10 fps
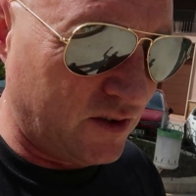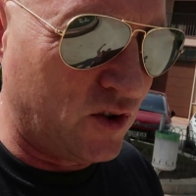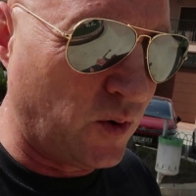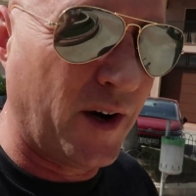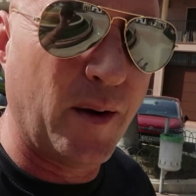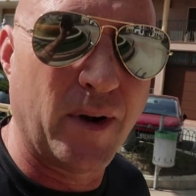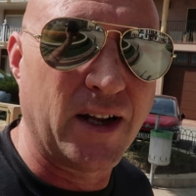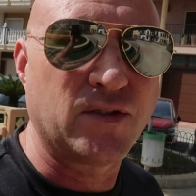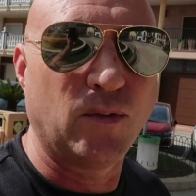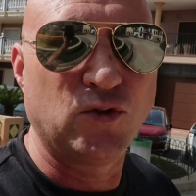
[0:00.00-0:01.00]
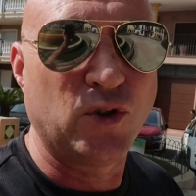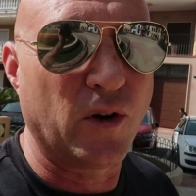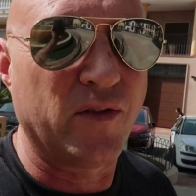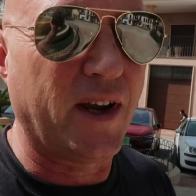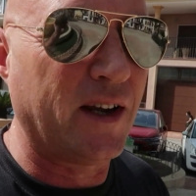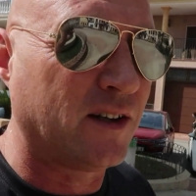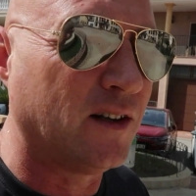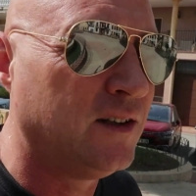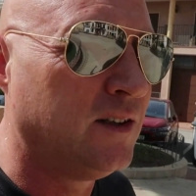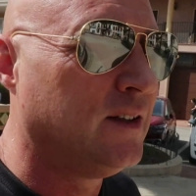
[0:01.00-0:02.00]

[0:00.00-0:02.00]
20 minutes from Torrevieja,